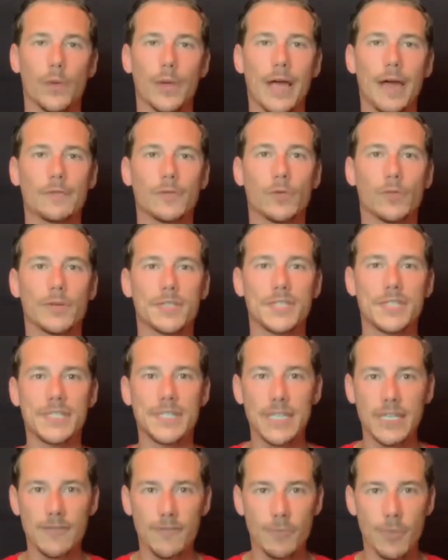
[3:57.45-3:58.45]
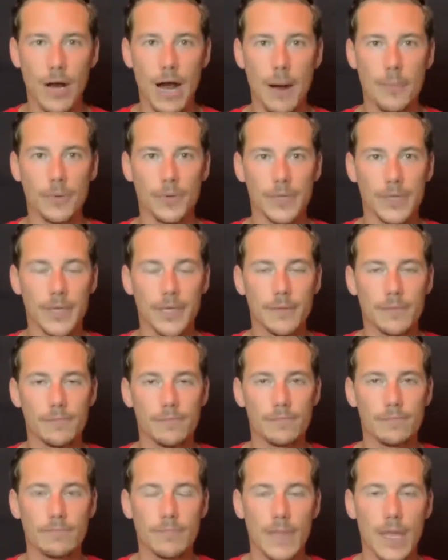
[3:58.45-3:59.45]
We have to receive properly,
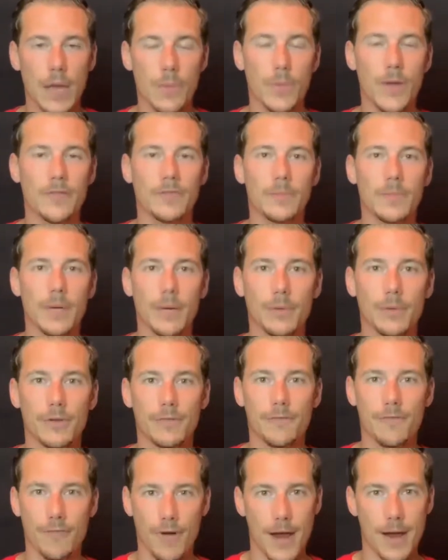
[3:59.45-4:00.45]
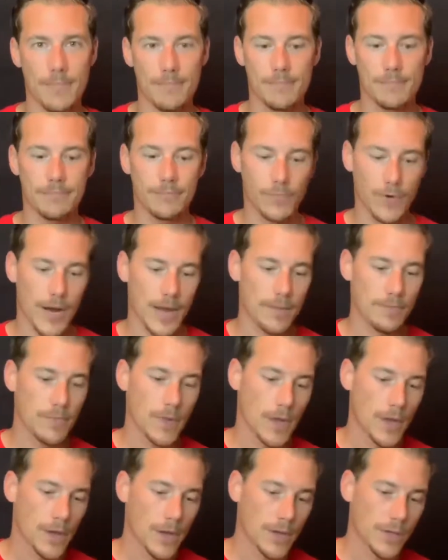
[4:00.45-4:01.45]
and we have to be to frame,
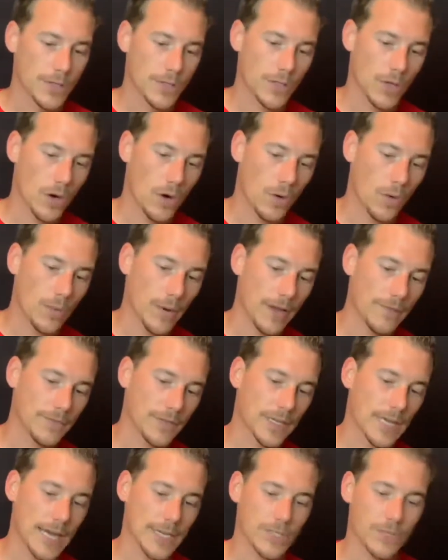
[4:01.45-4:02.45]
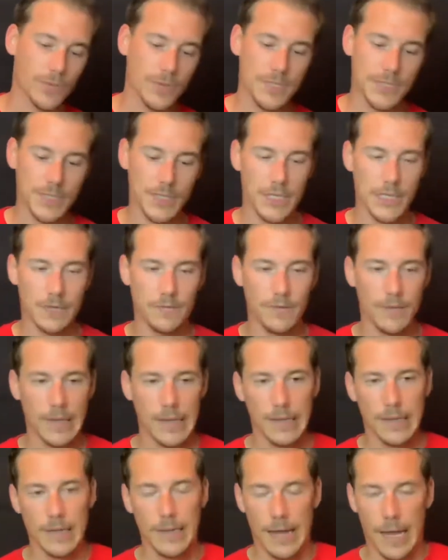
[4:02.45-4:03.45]
right? So we have to catch and receive.
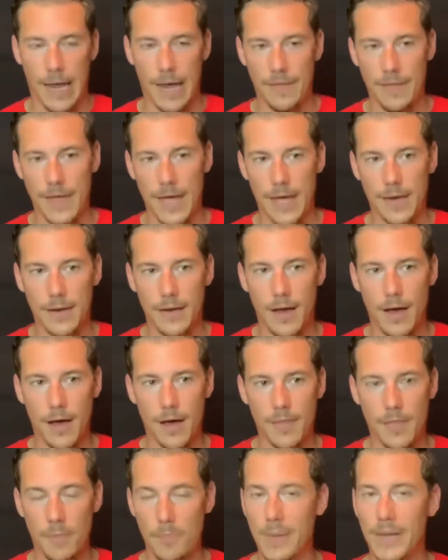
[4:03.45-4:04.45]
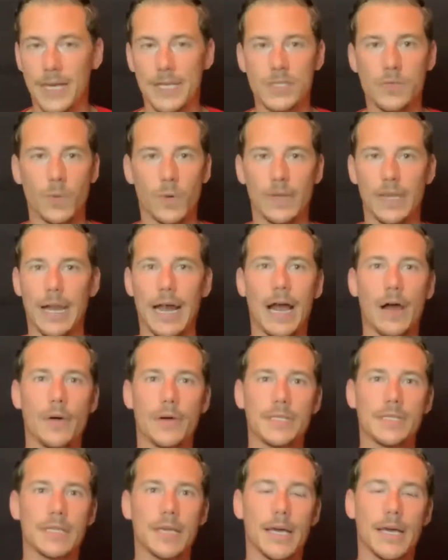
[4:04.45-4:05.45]
And then the biggest one that I
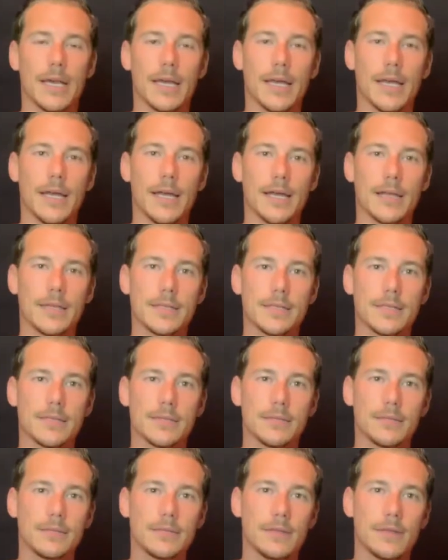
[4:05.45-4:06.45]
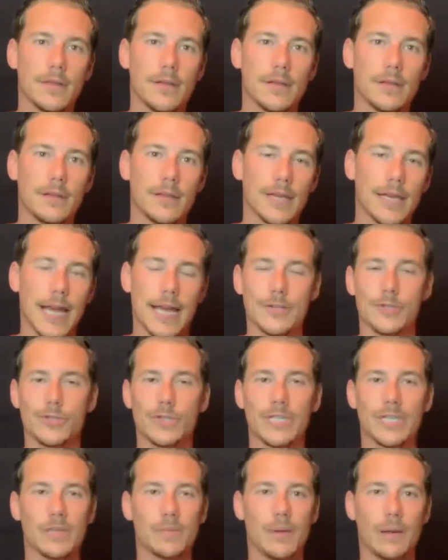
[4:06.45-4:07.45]
always get is the
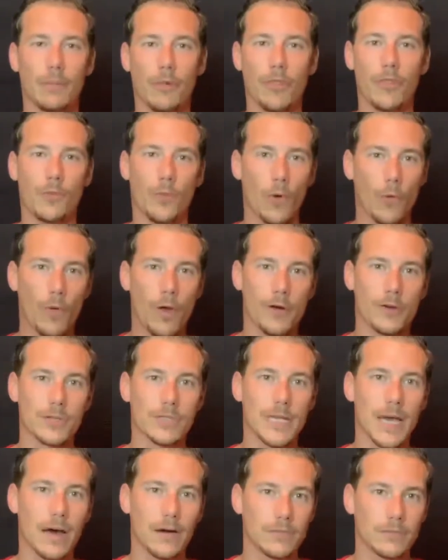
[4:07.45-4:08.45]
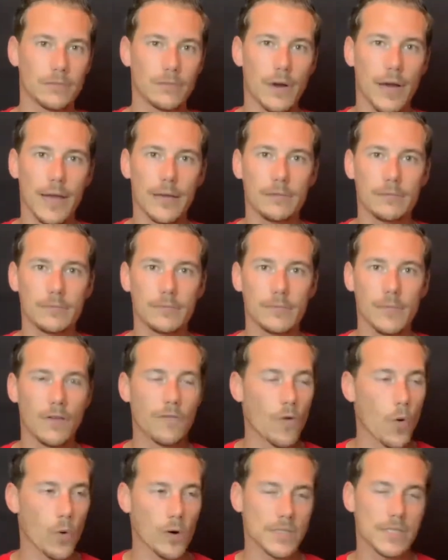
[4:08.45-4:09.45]
catchers need to be able to throw runners out, right?
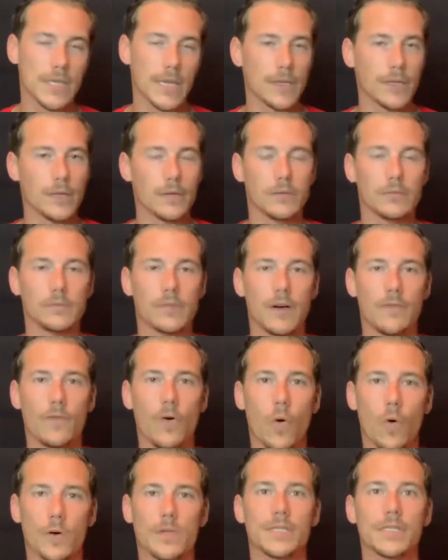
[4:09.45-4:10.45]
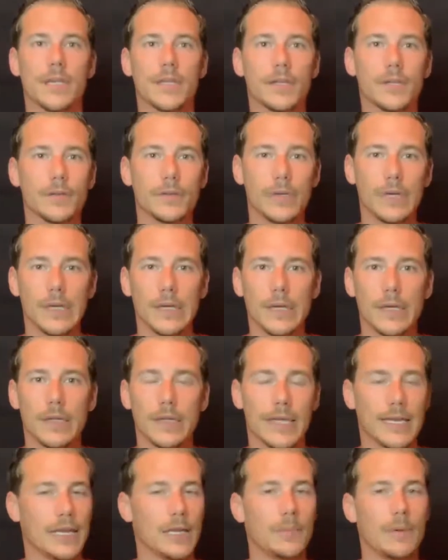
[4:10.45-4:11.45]
Of course they do. Of course they do.
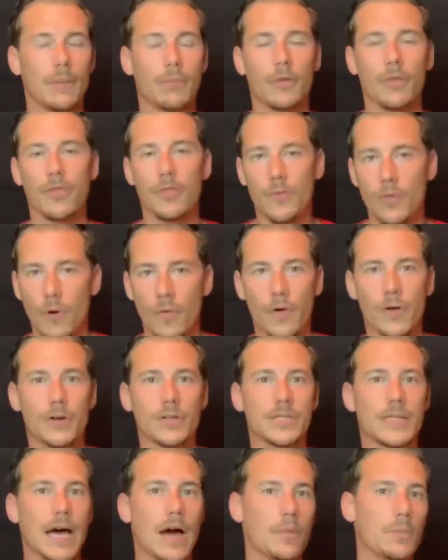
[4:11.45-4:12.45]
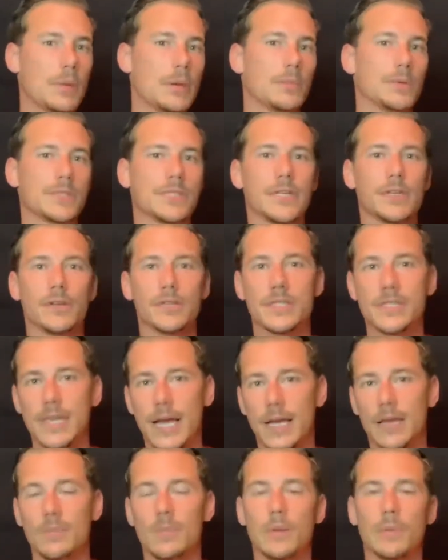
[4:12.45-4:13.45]
They need to be able to throw runners out. People stealing
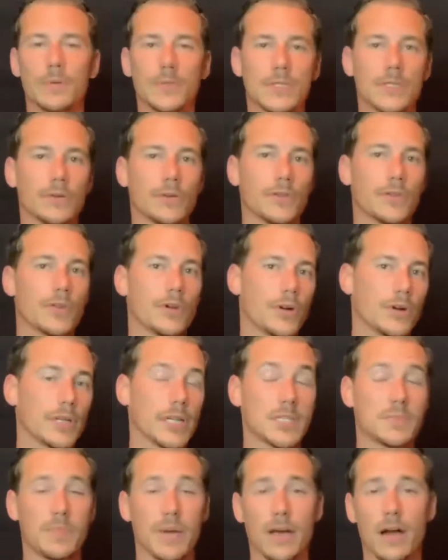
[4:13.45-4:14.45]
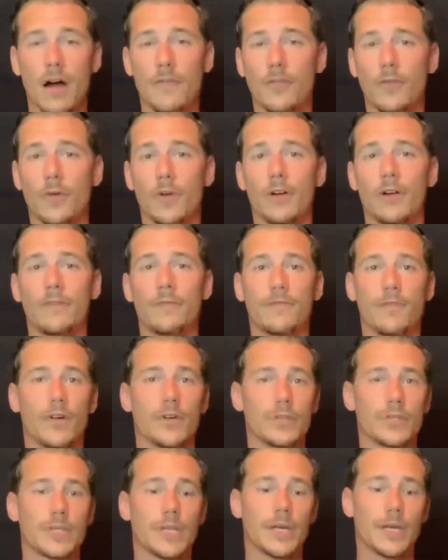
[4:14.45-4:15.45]
second, people stealing third. Let's pick off a runner at
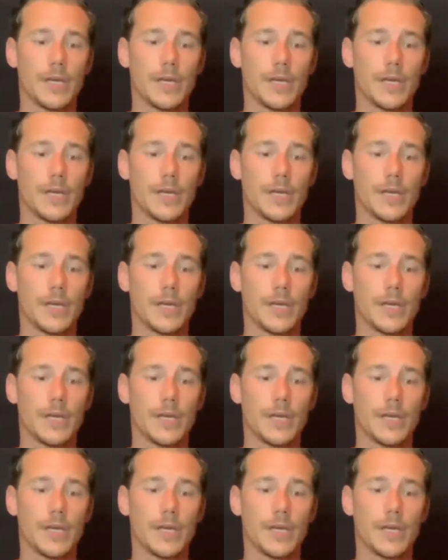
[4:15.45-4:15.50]
first.